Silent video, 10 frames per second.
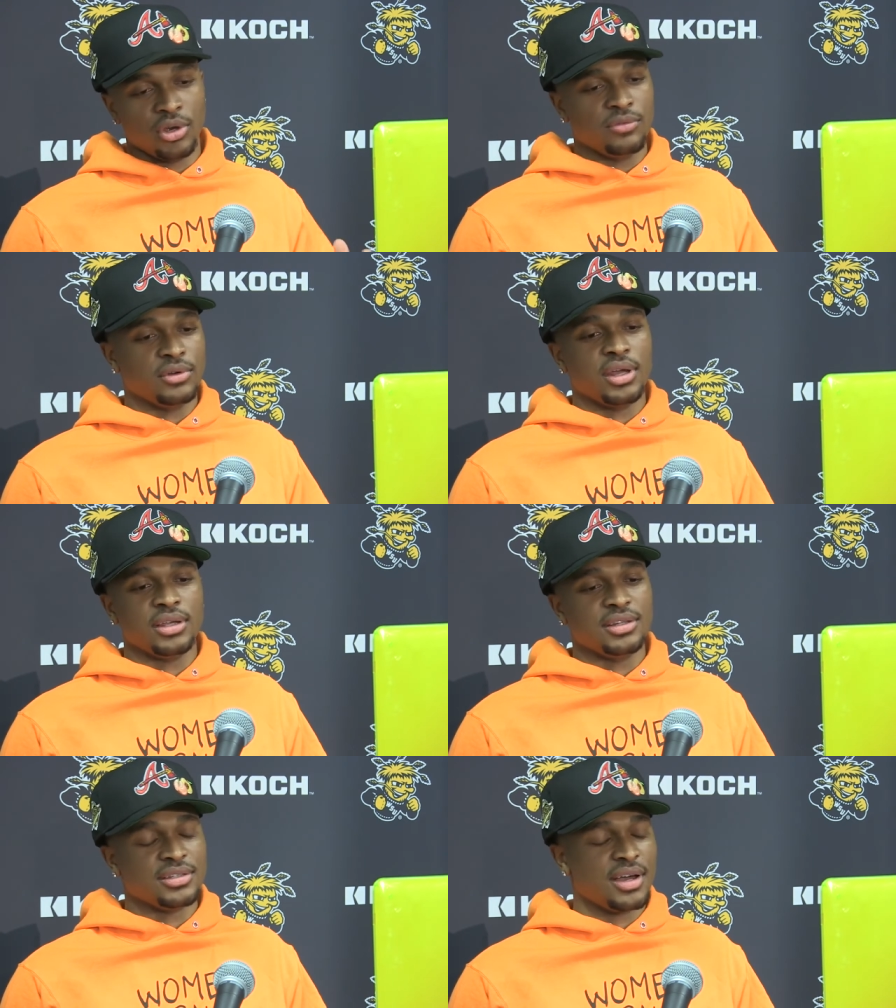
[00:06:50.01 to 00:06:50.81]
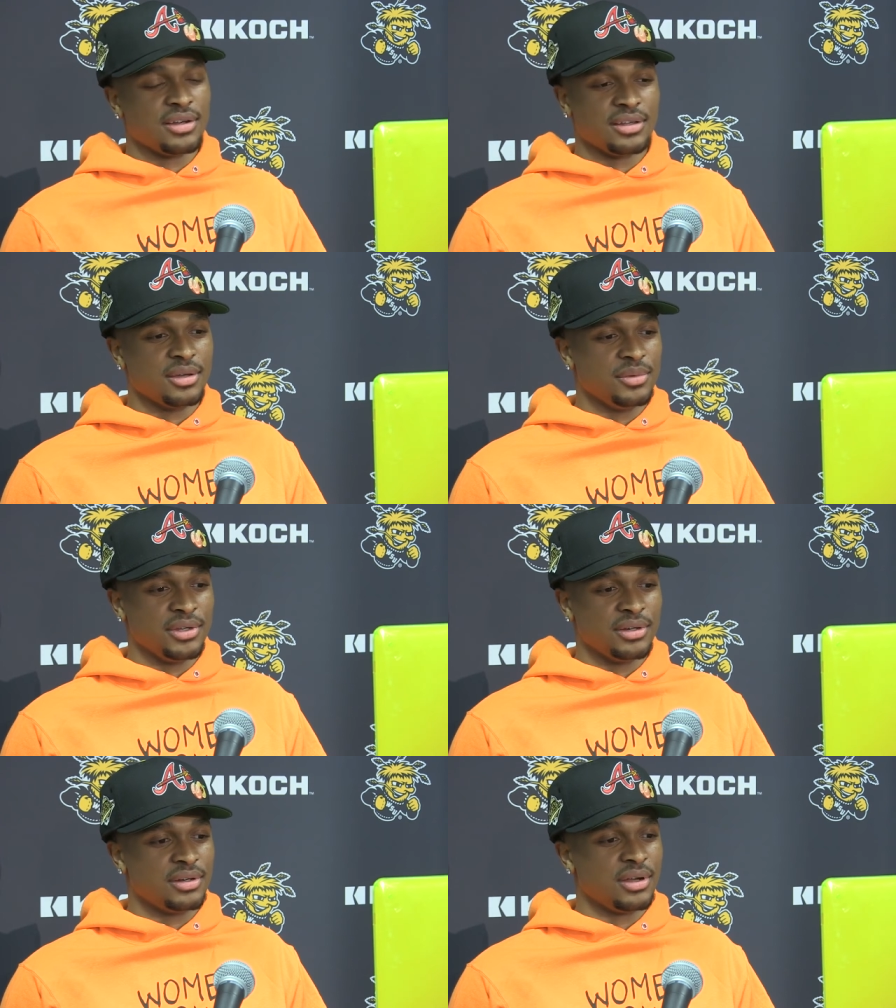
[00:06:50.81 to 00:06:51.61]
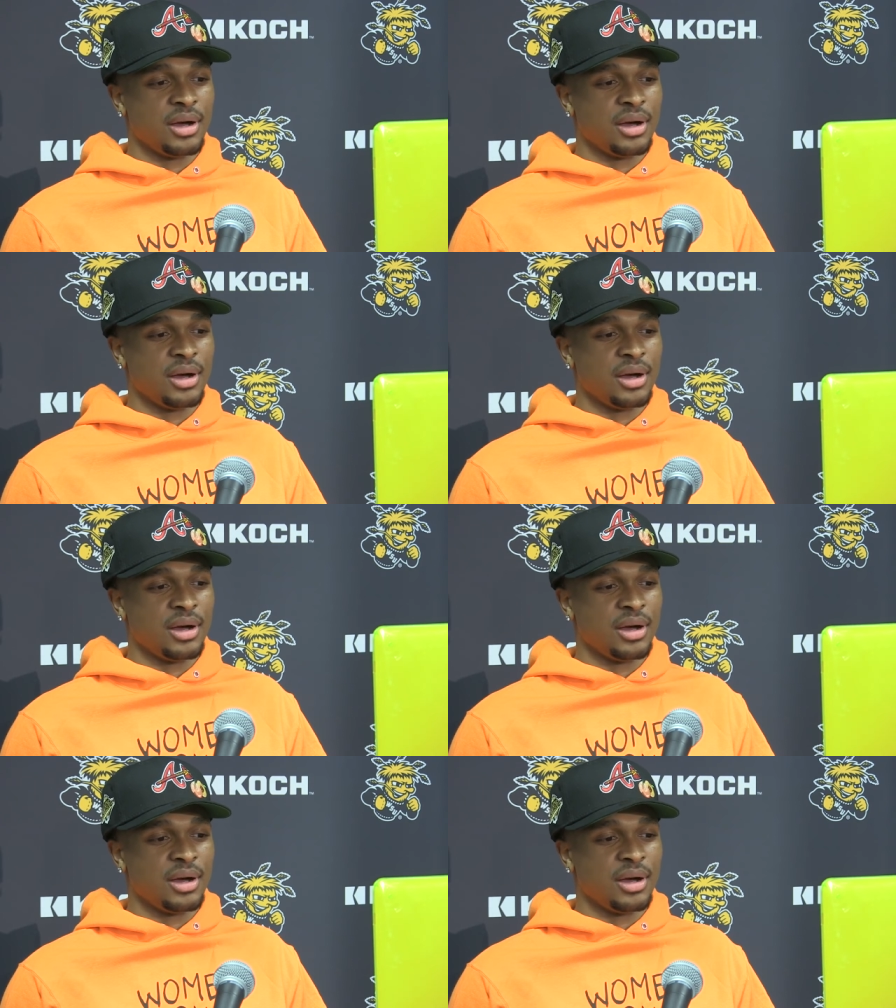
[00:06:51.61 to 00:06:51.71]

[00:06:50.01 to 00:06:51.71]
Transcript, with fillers: grateful that he decided to come here.